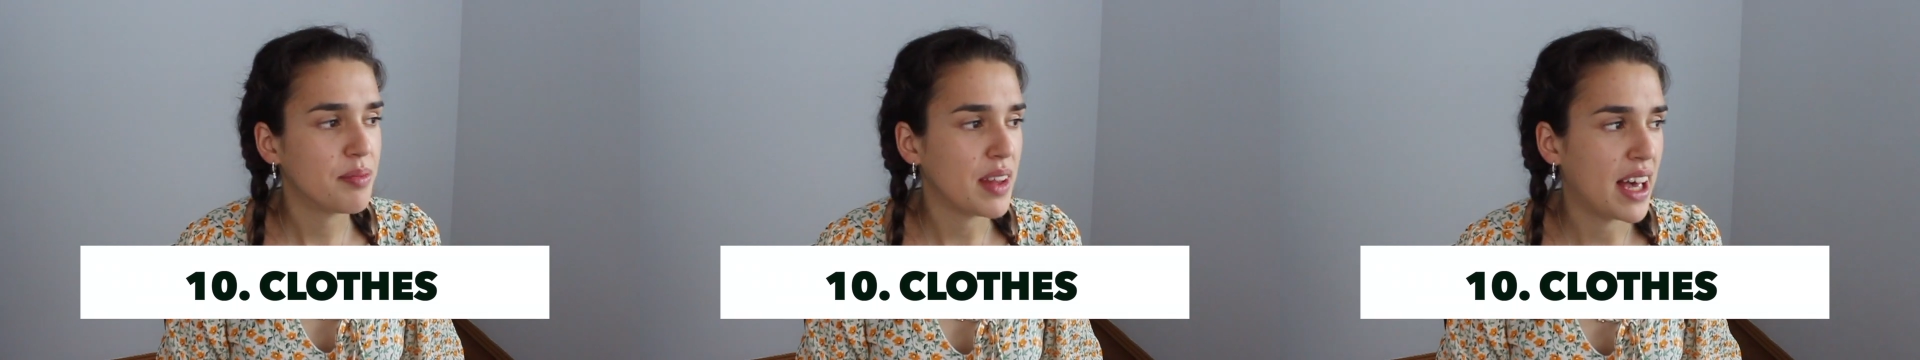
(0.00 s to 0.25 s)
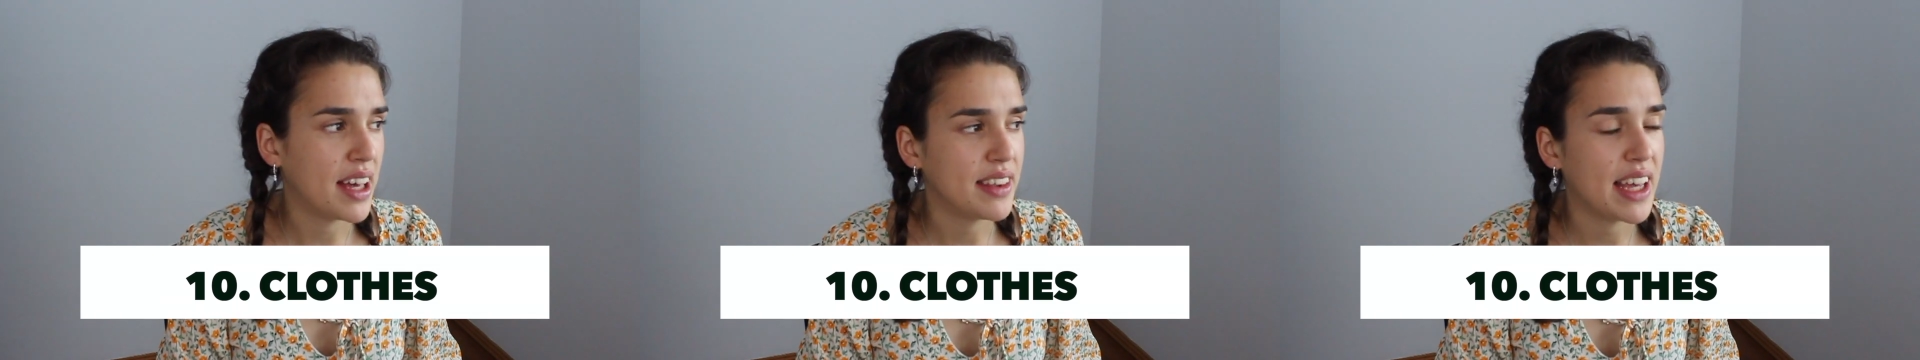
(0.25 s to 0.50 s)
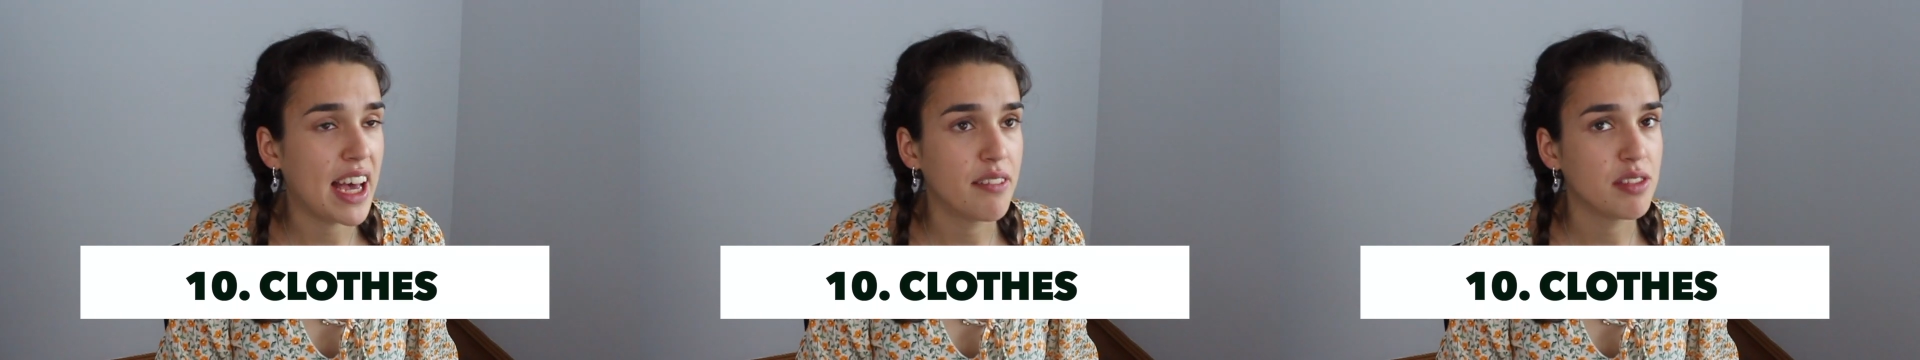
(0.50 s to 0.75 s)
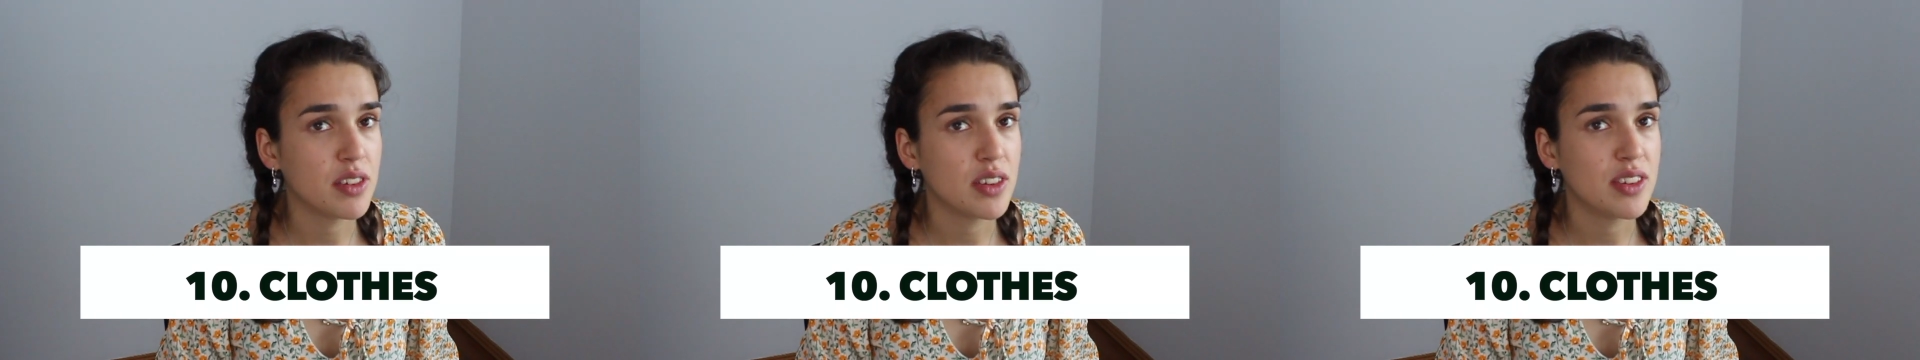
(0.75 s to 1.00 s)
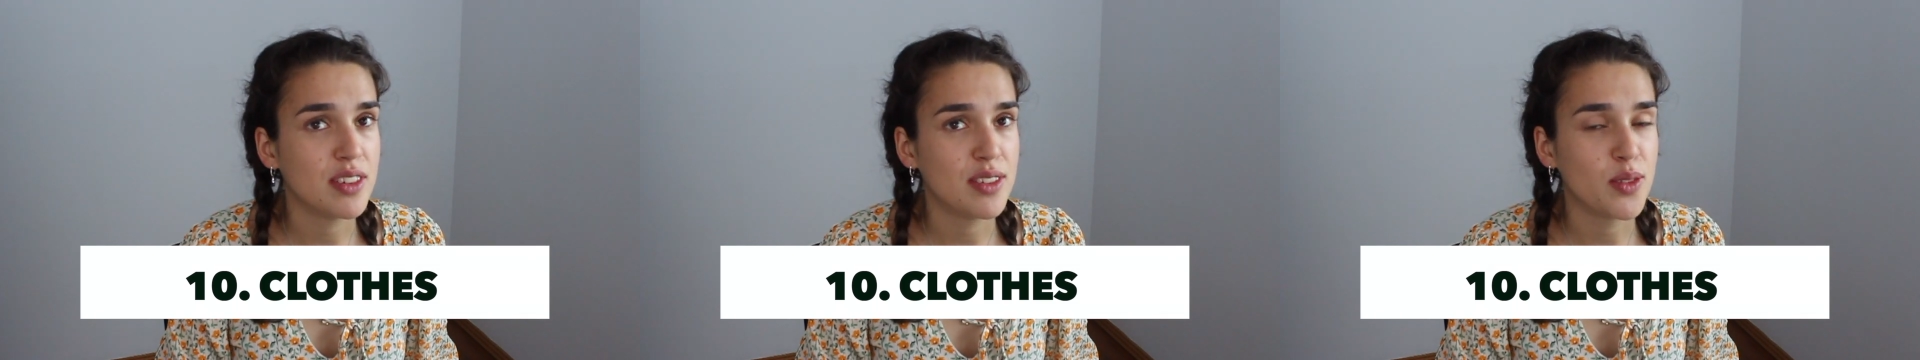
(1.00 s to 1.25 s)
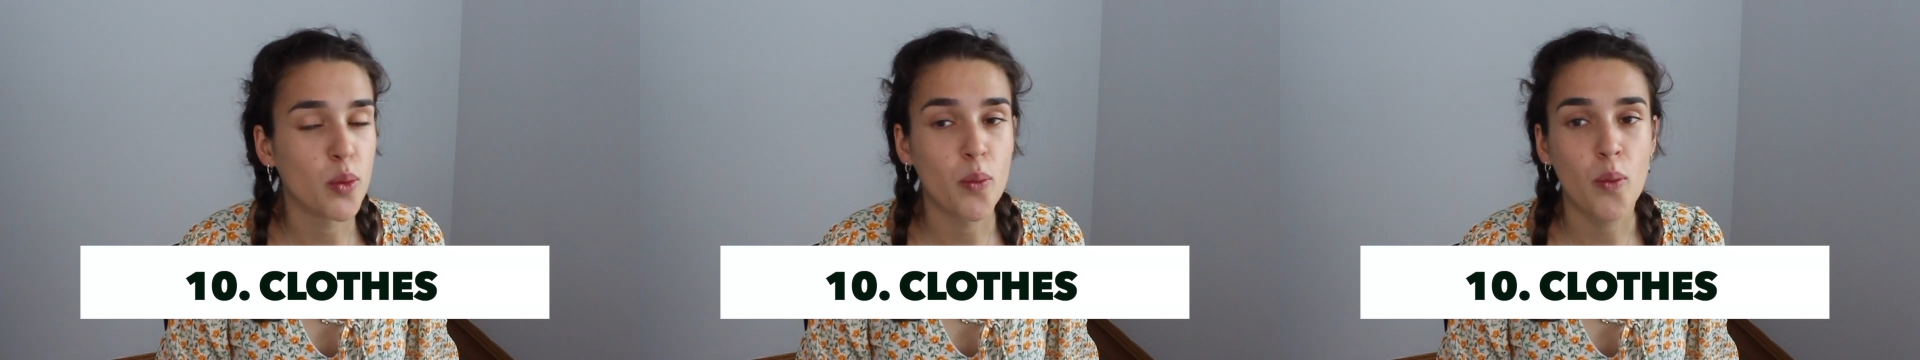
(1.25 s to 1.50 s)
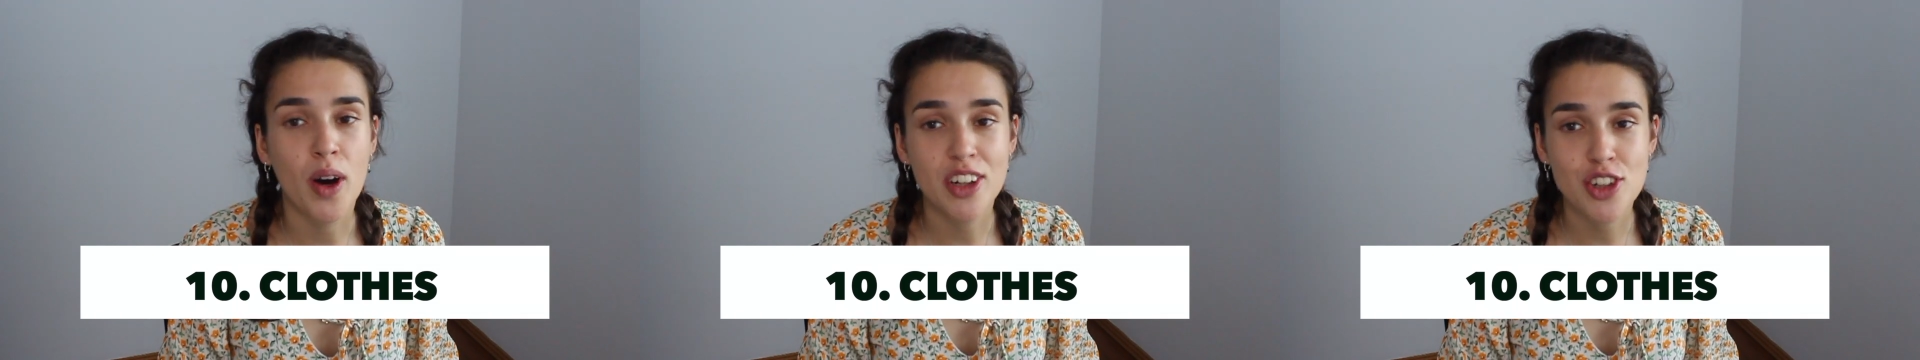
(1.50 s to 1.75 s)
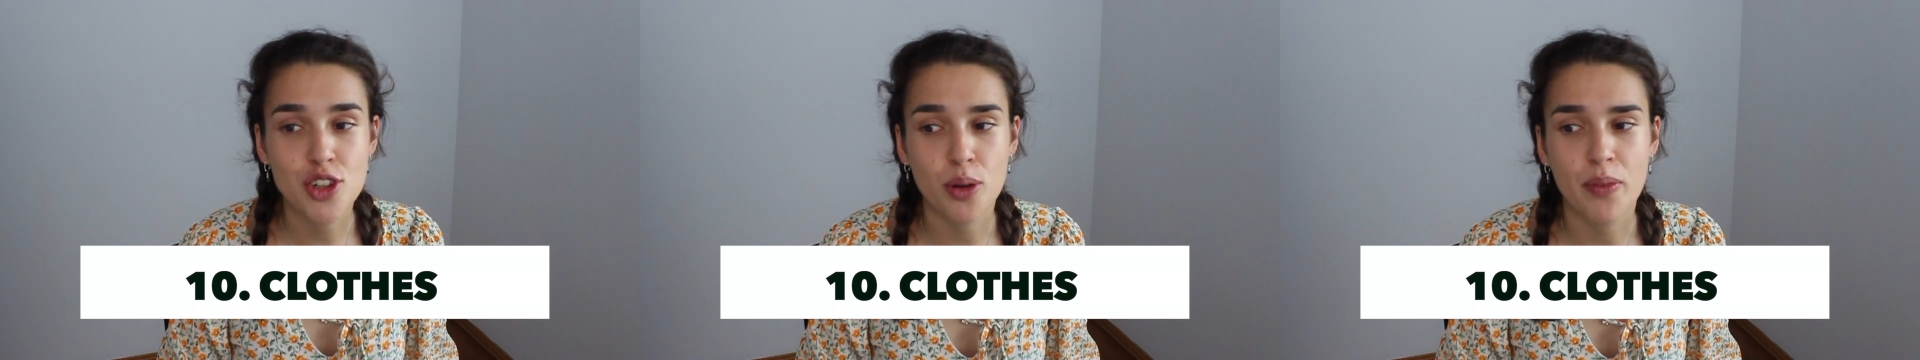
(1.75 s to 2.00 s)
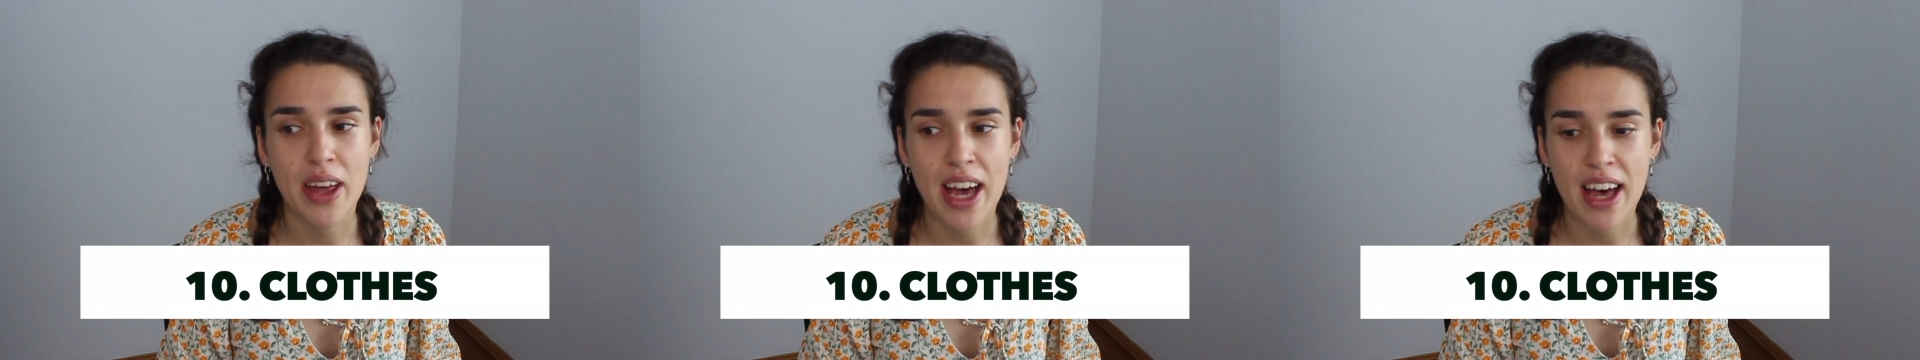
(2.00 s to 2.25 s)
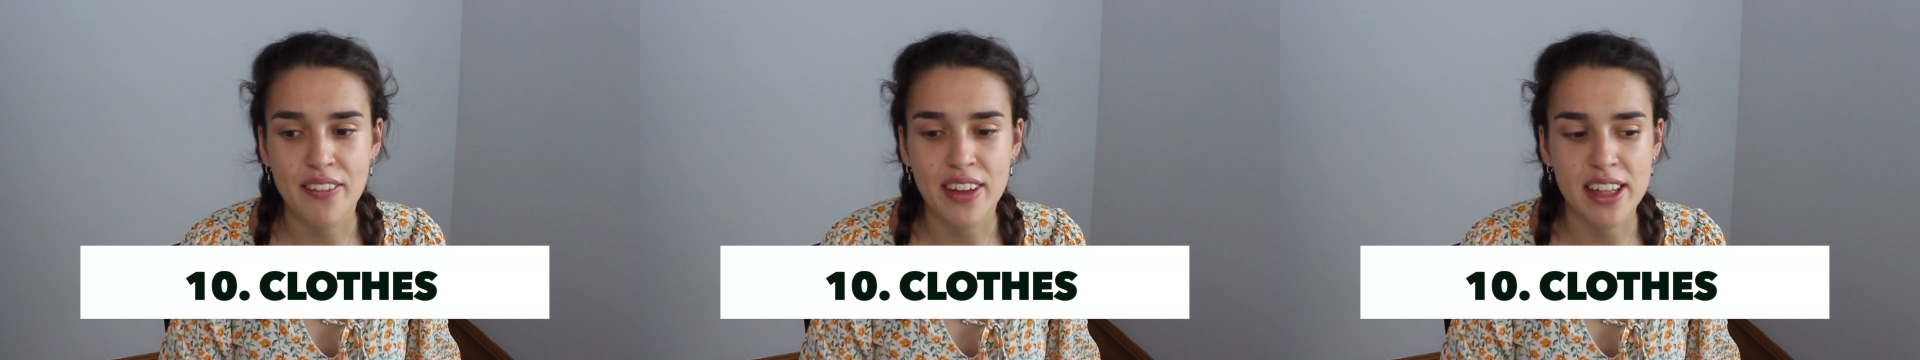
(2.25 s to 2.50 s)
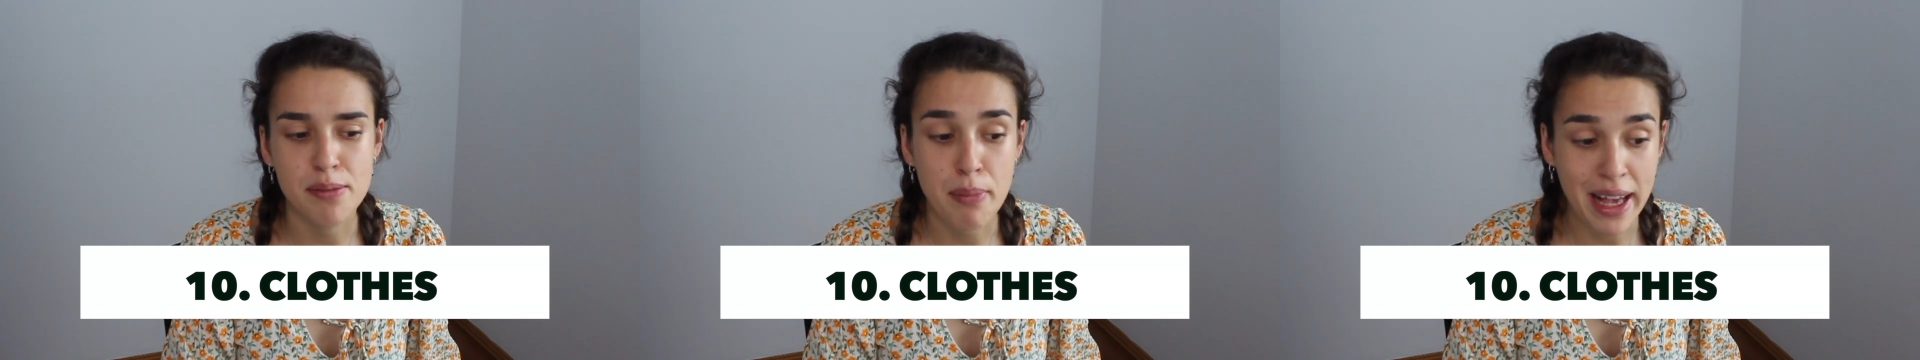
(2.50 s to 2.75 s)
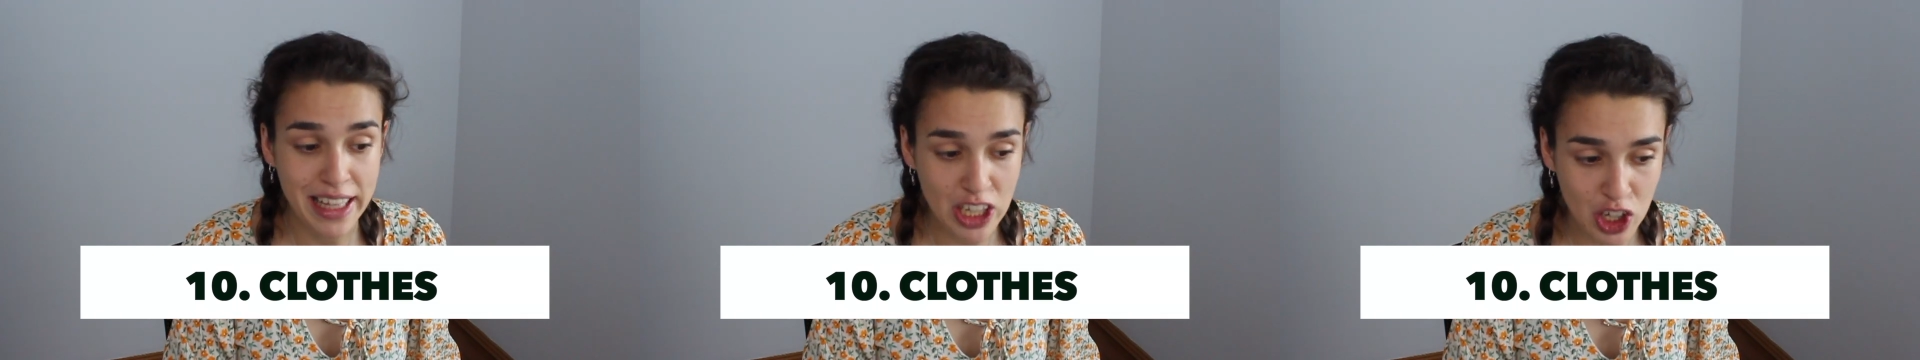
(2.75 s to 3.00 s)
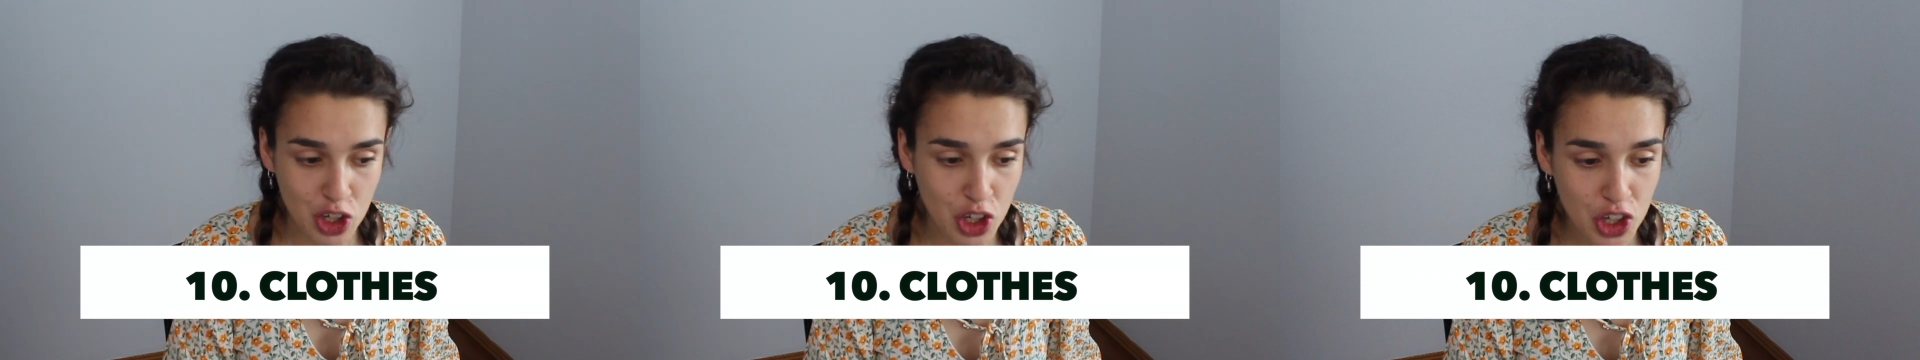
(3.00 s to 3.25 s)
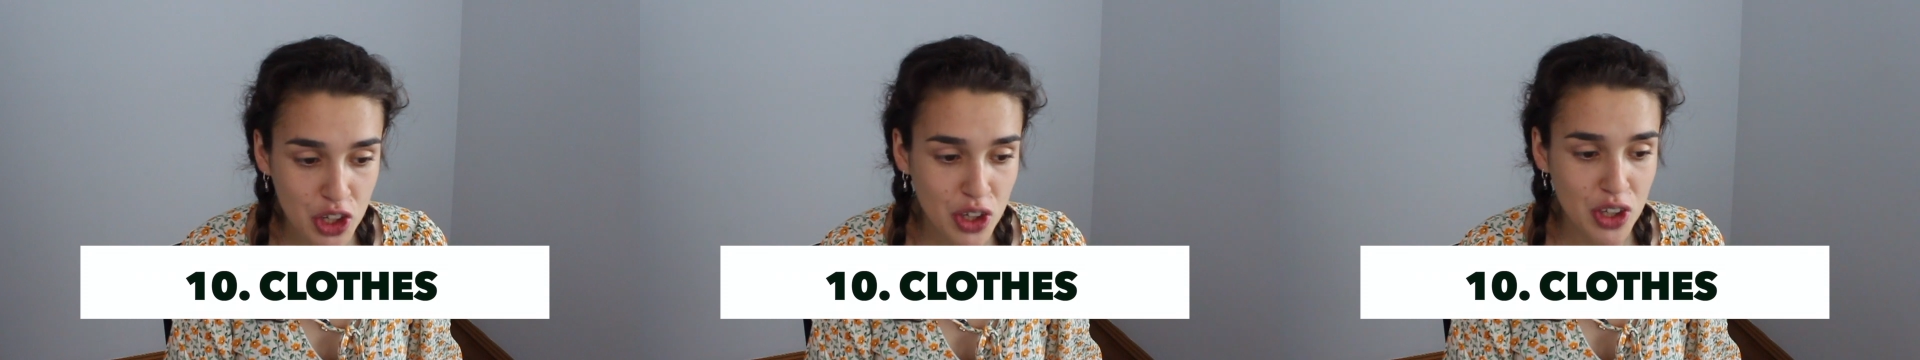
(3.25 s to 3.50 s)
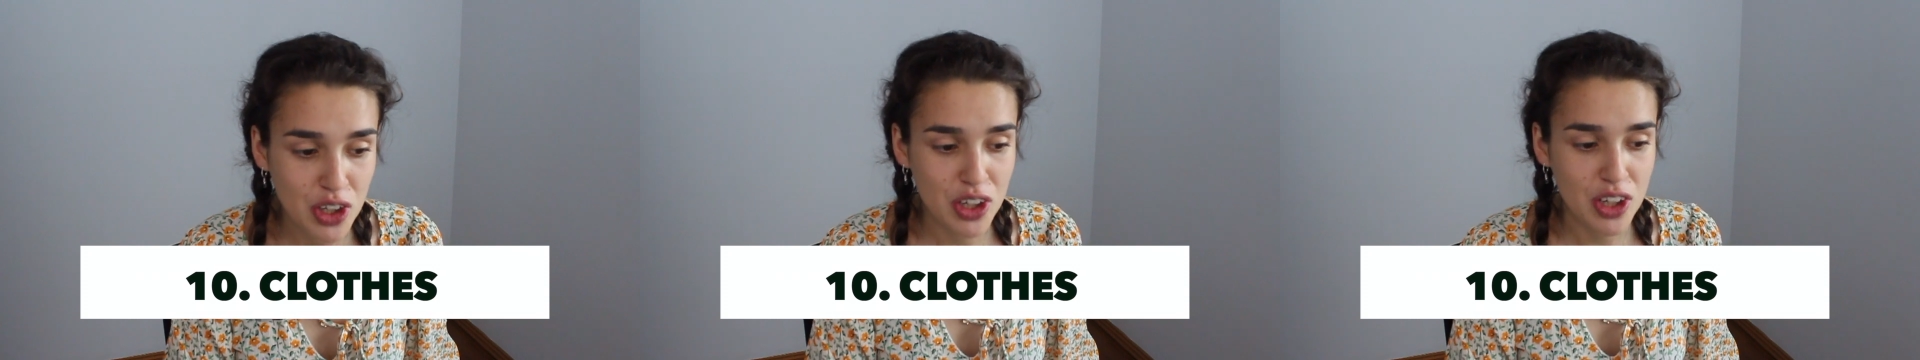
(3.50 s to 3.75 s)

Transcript: And they have, the one shop they have is Mango,